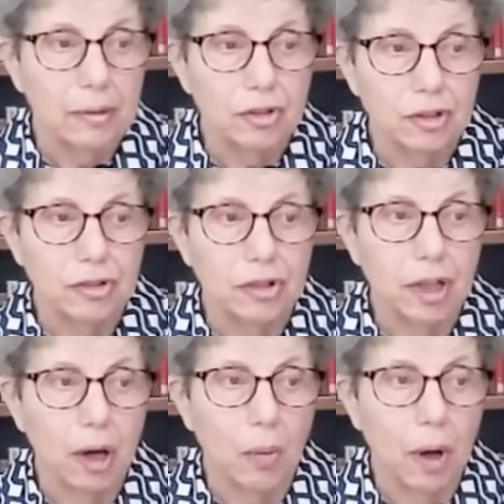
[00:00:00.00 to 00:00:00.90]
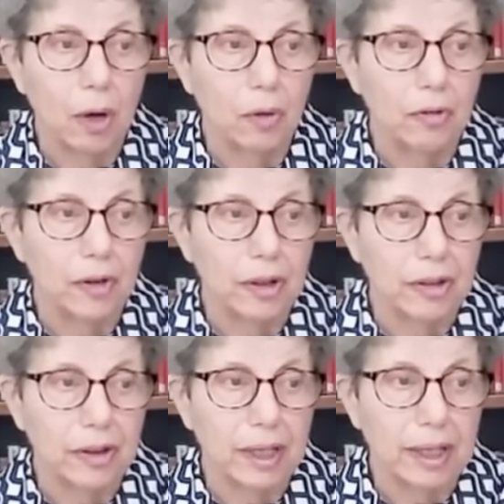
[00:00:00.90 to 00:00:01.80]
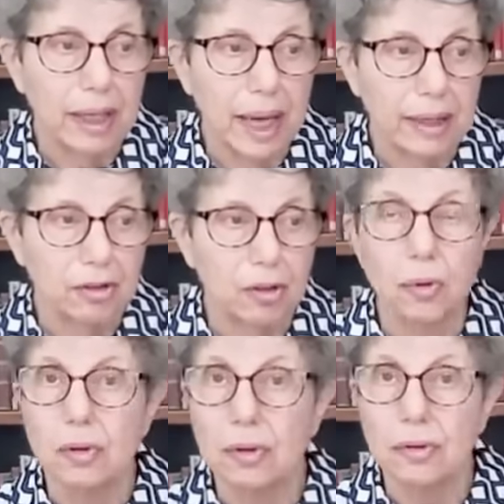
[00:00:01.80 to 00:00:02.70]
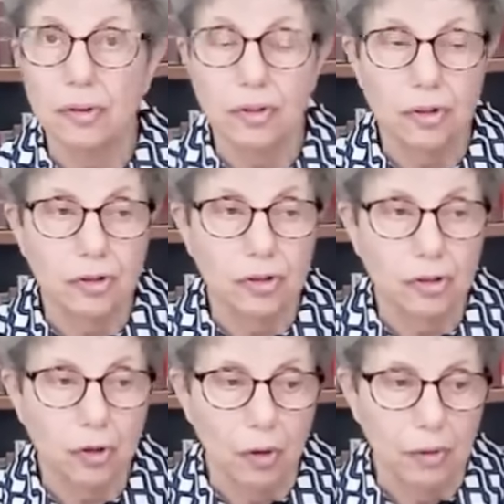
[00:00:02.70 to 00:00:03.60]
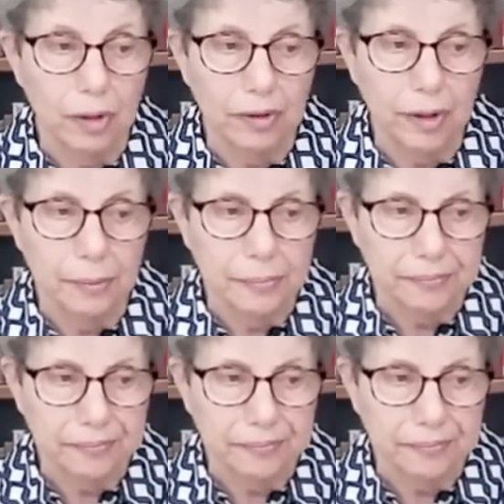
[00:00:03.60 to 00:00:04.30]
Just to go over the story, though,